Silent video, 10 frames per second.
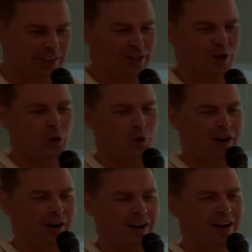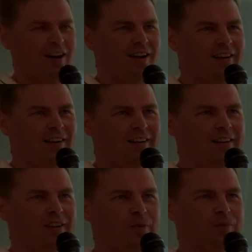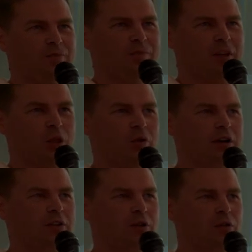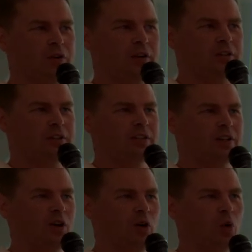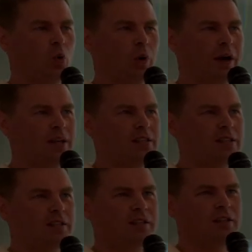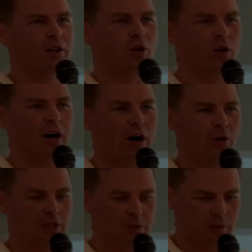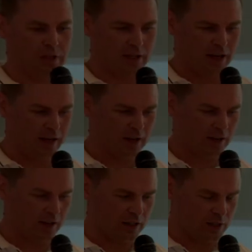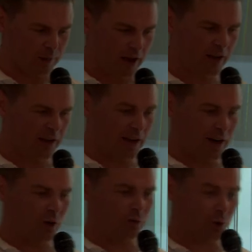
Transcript: So there are different ways how this mistake is made and how